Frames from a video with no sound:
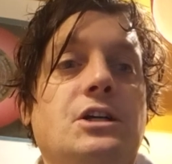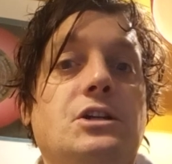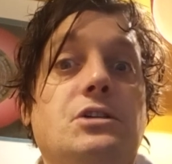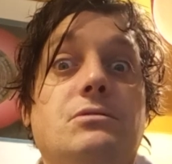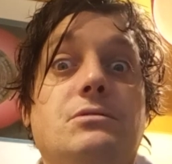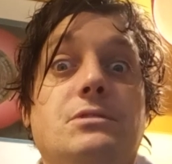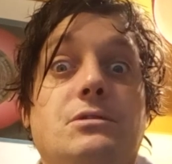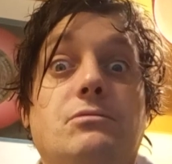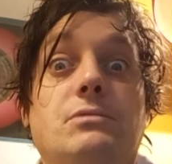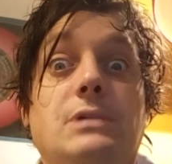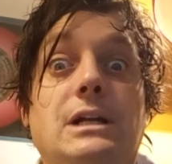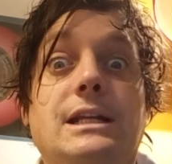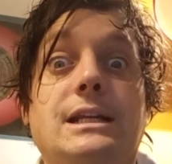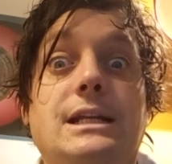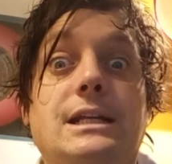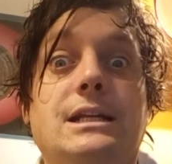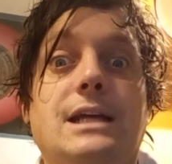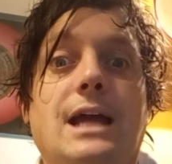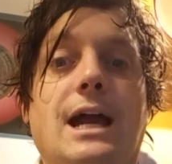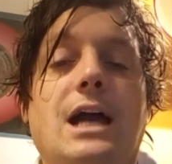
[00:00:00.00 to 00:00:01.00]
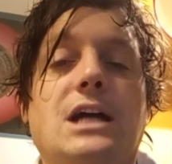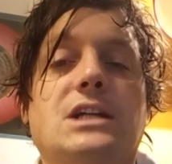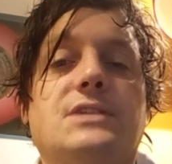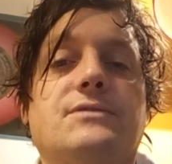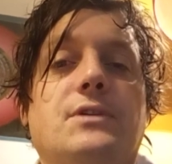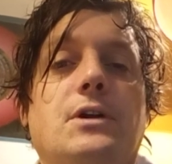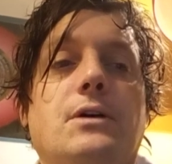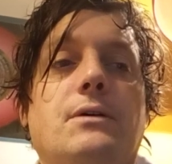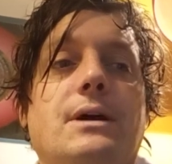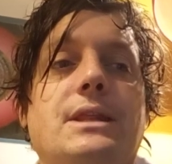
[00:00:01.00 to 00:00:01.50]
you really need cash
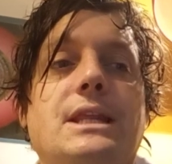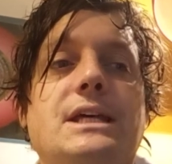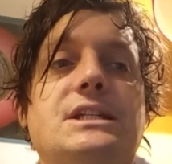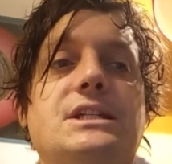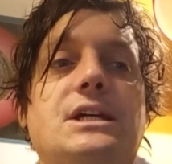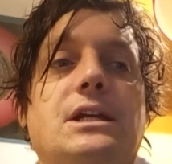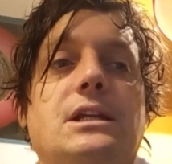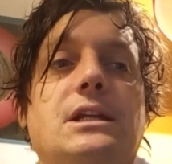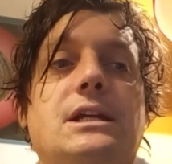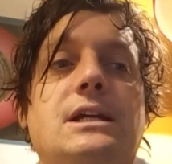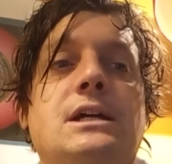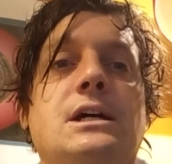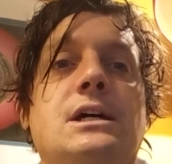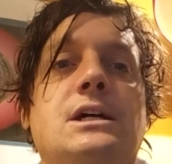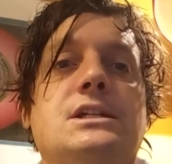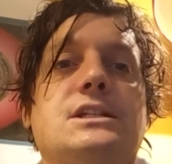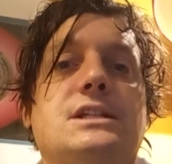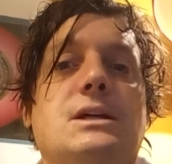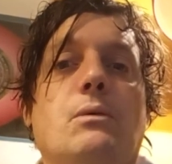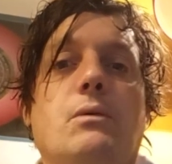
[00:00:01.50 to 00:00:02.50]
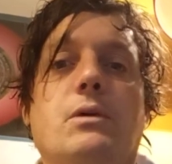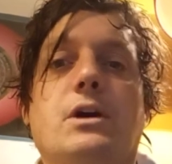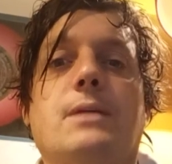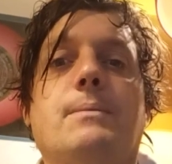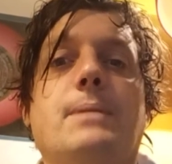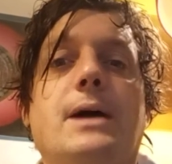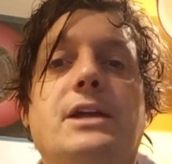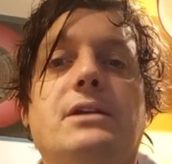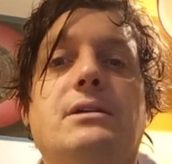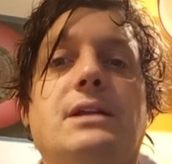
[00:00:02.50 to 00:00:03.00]
flow, and they suddenly say, we're going
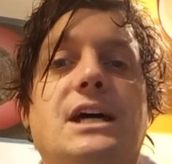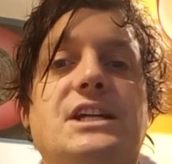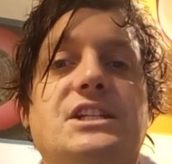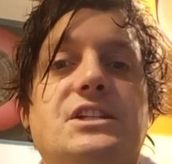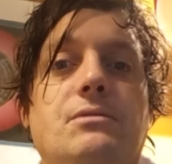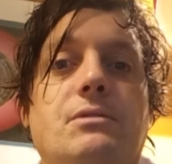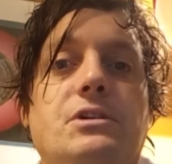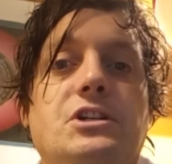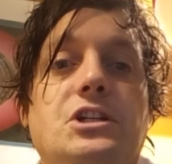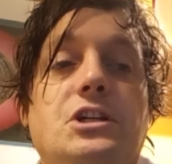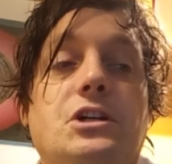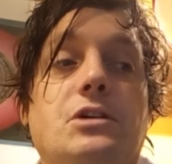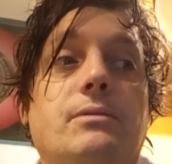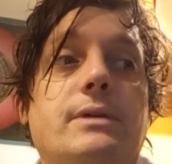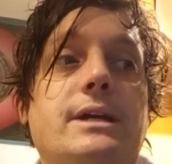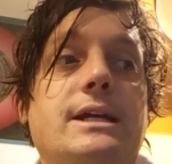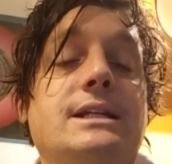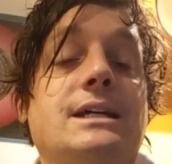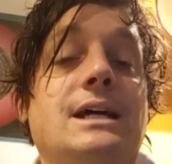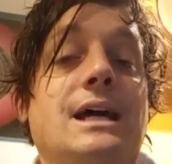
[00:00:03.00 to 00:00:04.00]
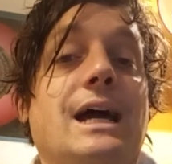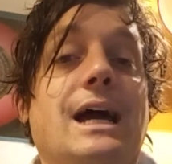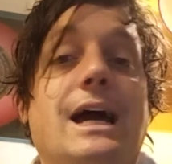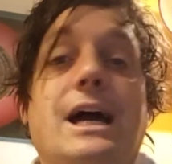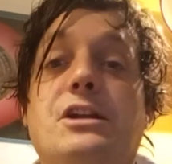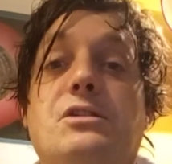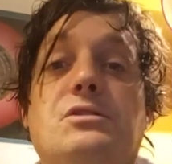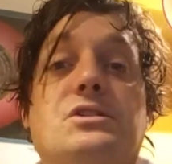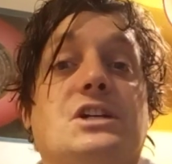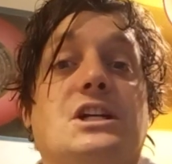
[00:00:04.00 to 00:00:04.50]
to pay you less than originally agreed,
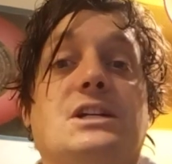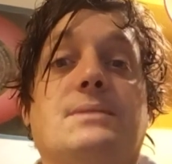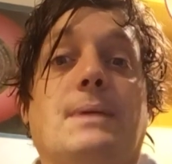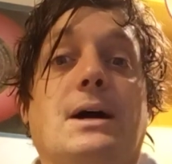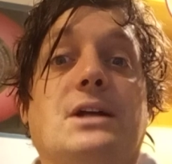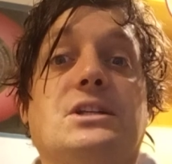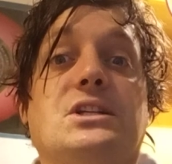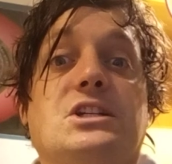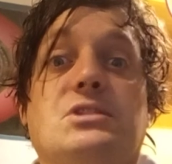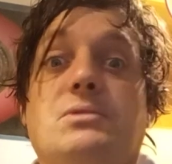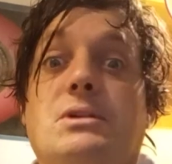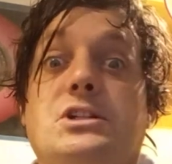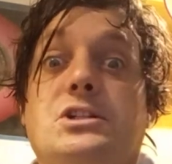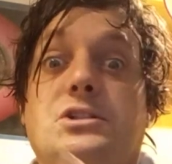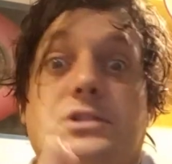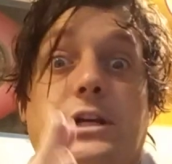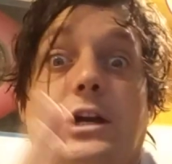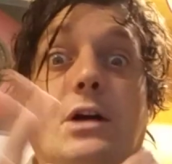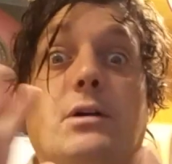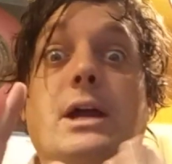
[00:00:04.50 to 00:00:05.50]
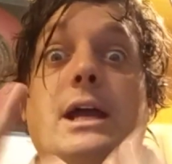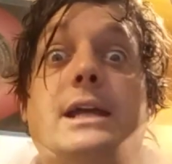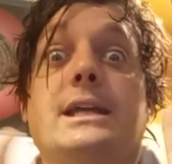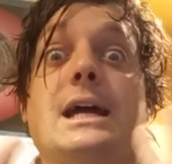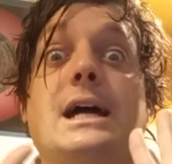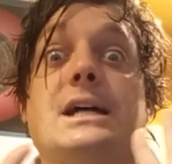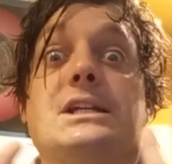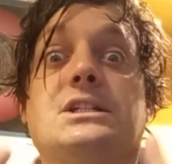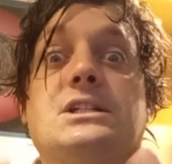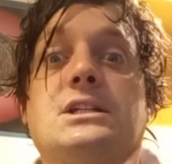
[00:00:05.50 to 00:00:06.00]
and you're in such a bad situation, you say, okay,
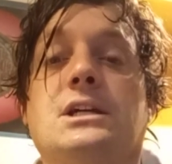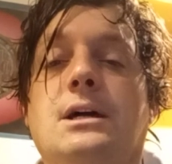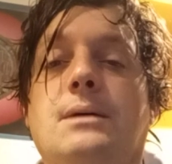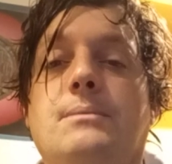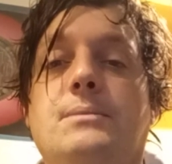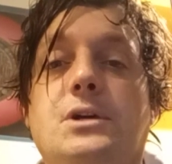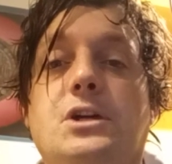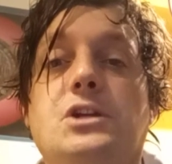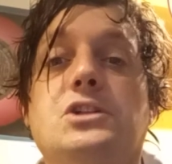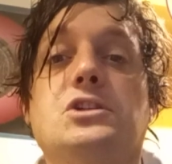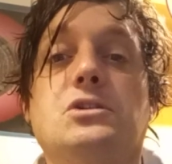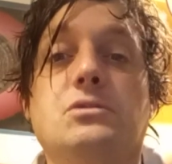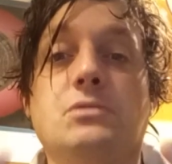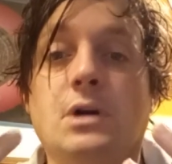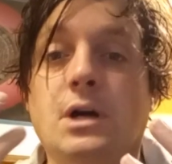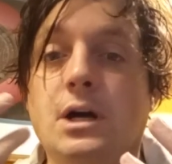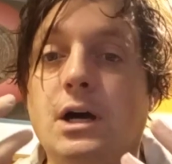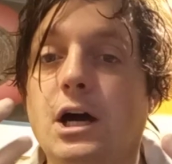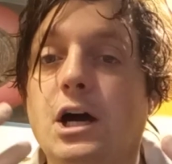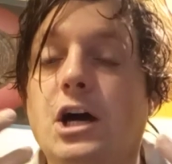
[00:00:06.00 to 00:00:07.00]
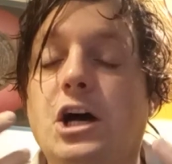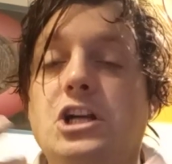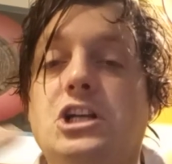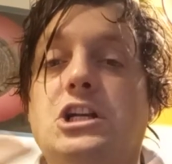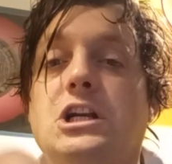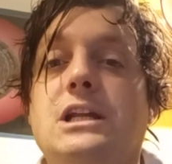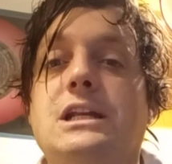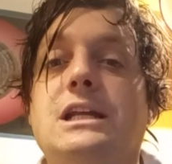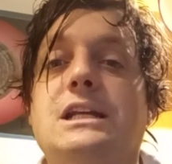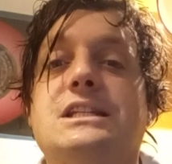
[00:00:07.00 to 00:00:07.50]
yes, because you
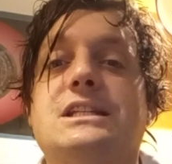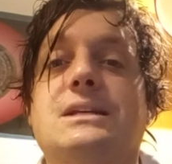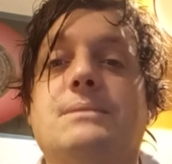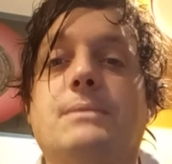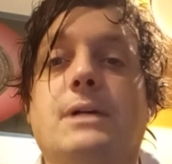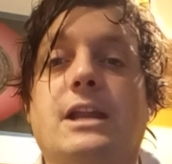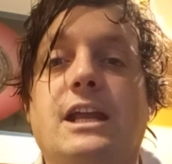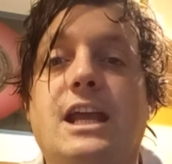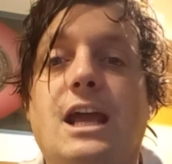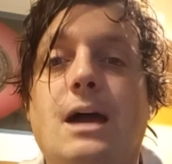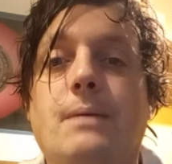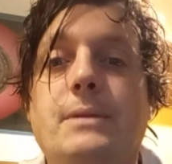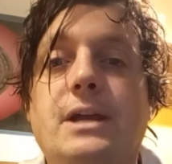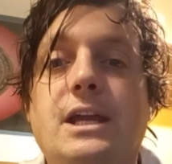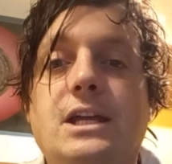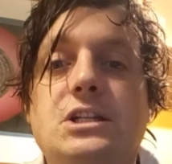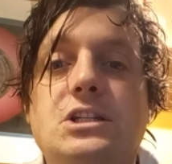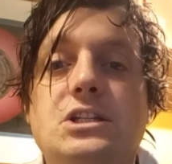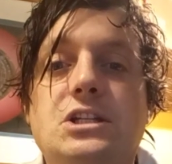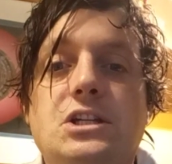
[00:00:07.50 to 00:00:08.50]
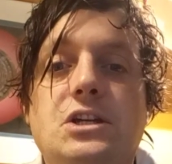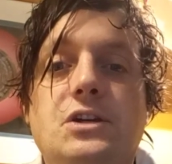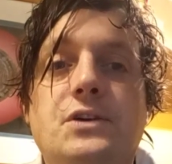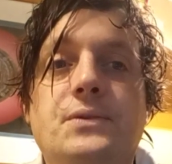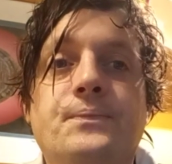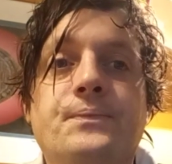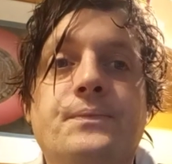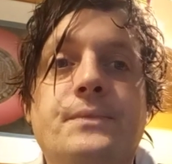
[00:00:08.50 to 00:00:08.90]
urgently need some money coming into you.